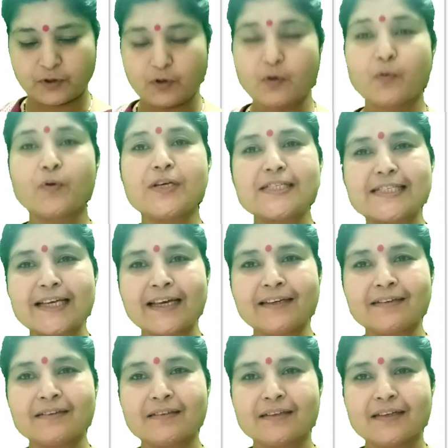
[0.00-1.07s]
Who is
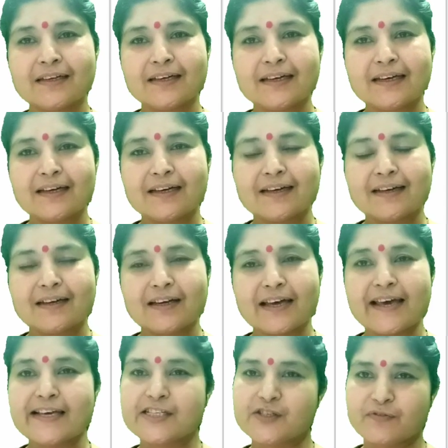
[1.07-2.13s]
saying?
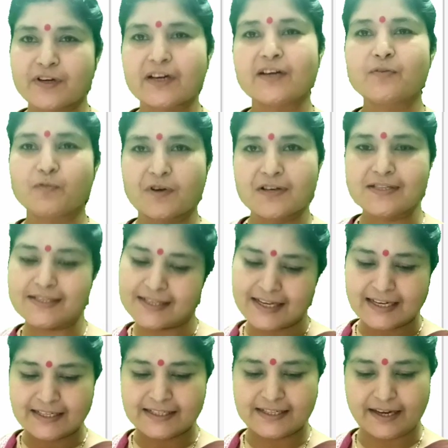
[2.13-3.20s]
Iswaran was
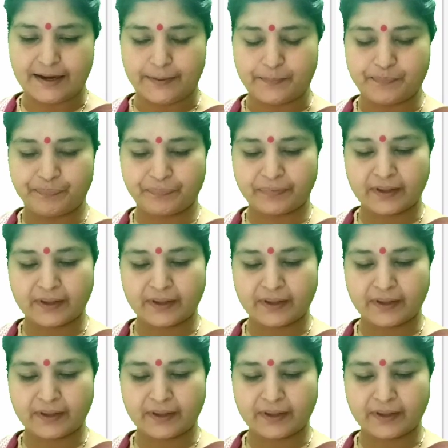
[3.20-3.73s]
saying.